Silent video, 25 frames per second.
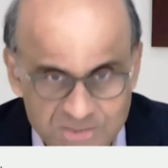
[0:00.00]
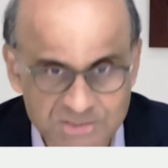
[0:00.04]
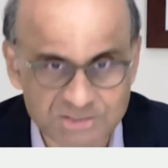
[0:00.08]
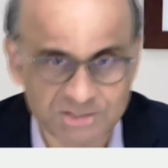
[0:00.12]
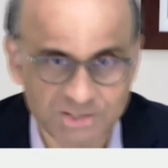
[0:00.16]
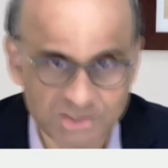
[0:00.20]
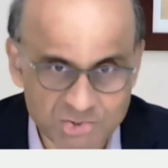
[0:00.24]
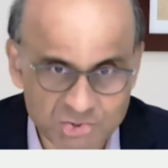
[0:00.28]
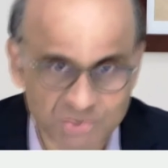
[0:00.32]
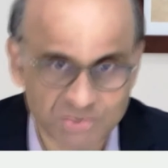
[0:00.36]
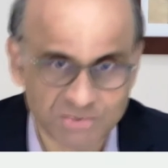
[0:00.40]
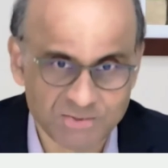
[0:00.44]

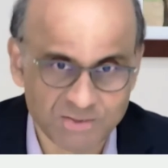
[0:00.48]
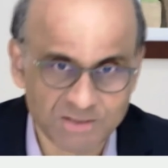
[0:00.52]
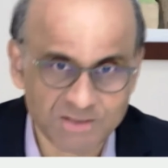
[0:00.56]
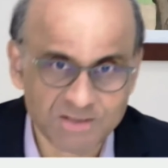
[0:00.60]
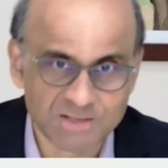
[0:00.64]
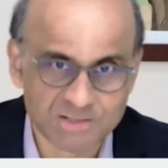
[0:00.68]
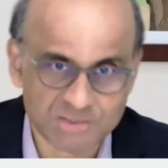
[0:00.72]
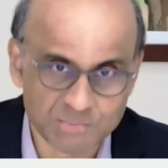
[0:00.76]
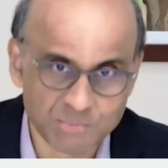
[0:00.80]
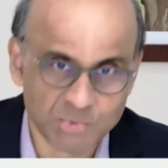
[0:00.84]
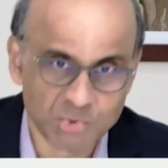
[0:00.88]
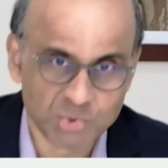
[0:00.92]
There is
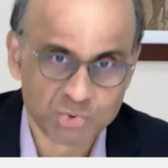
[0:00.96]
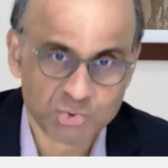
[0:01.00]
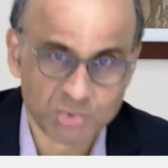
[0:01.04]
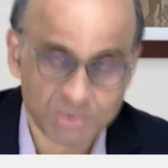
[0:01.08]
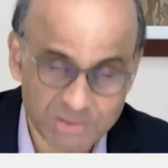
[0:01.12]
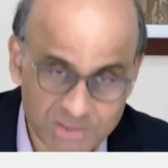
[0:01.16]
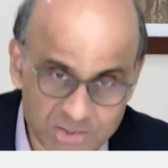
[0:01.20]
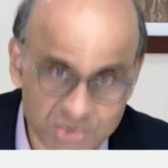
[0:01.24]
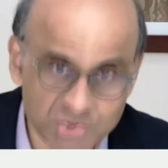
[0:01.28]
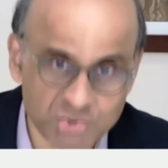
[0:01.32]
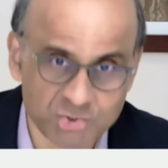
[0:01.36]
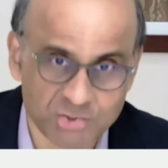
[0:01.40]
such a thing
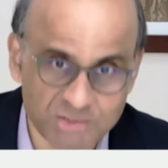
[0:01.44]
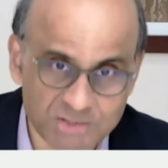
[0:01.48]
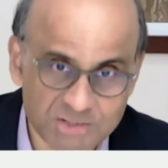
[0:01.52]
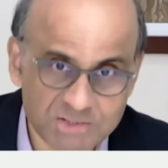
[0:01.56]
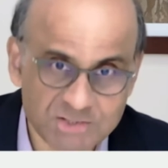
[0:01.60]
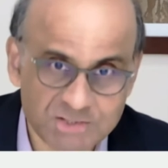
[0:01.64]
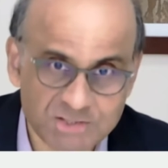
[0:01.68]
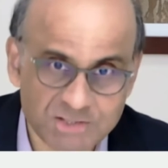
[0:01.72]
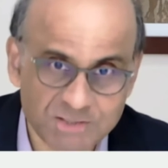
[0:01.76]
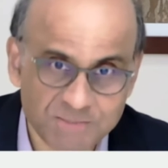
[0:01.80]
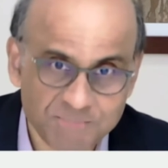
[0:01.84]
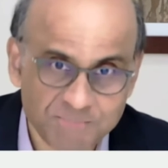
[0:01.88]
as mutual
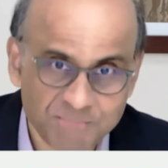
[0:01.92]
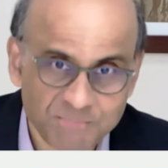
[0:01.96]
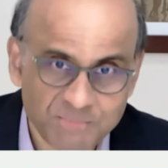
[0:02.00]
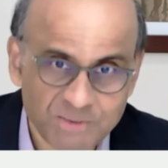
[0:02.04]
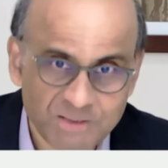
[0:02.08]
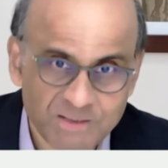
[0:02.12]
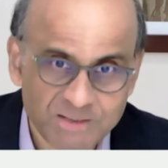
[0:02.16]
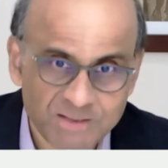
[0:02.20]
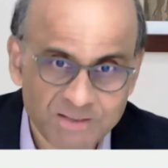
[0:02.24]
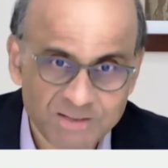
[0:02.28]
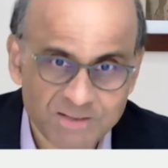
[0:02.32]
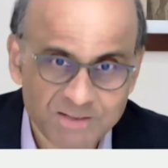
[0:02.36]

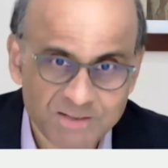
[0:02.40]
interest,